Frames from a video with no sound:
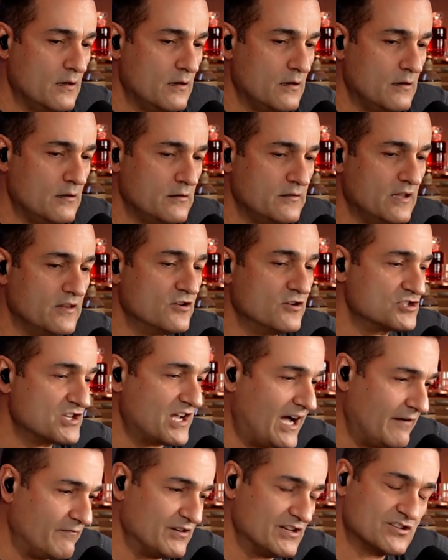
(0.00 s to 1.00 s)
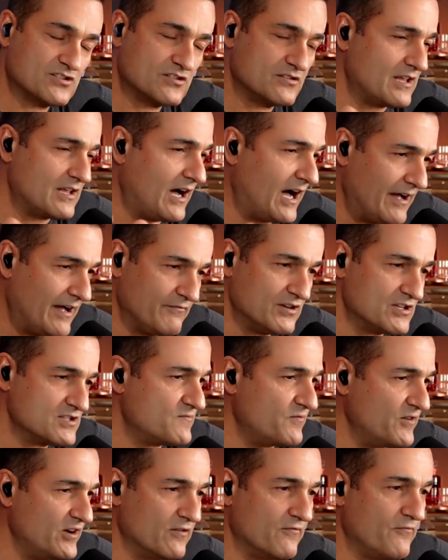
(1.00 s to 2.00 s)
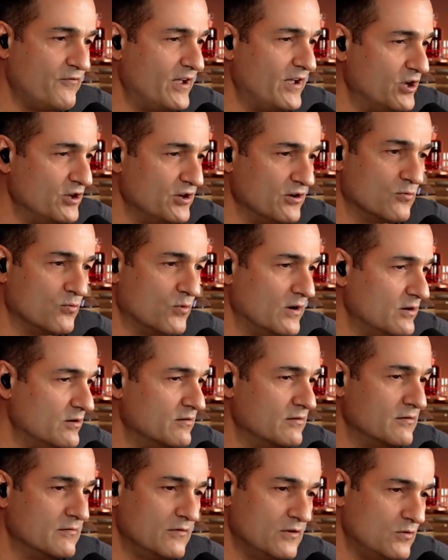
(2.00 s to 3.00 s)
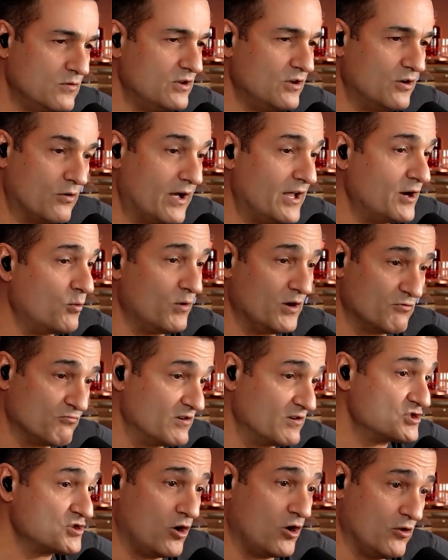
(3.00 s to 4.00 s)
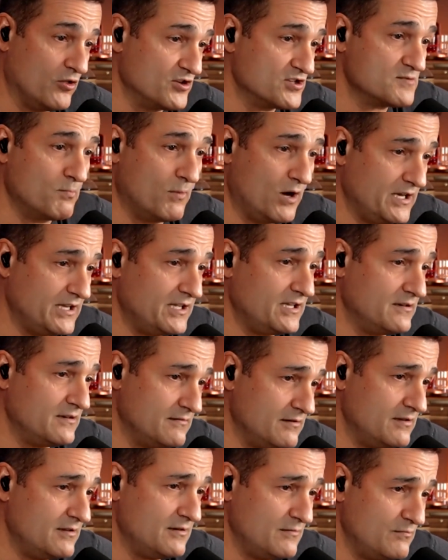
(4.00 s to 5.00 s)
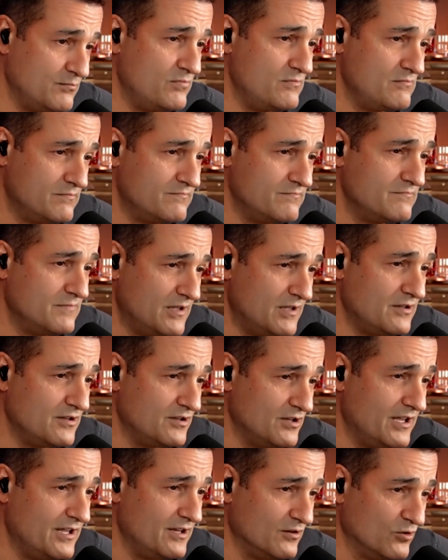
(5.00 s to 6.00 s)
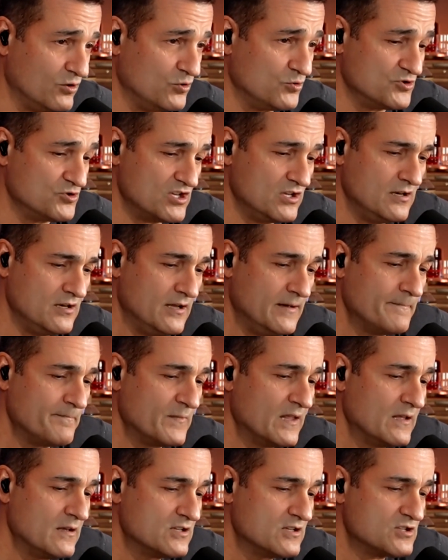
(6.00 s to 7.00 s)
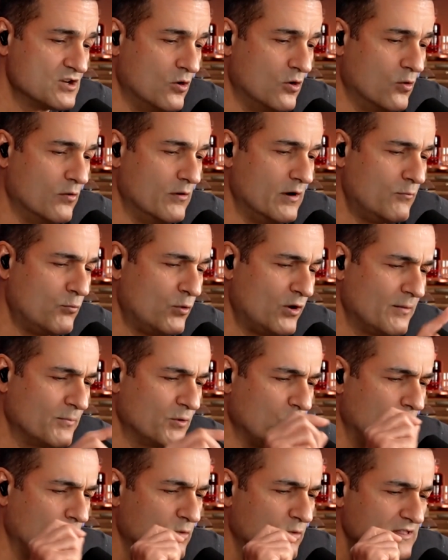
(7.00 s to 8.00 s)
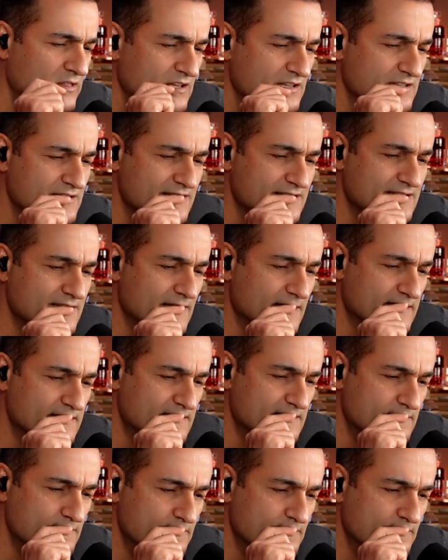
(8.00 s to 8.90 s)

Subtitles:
And then there's the obvious fear of failure where, I don't want to risk all this money and lose it. So where I'm going with this is this.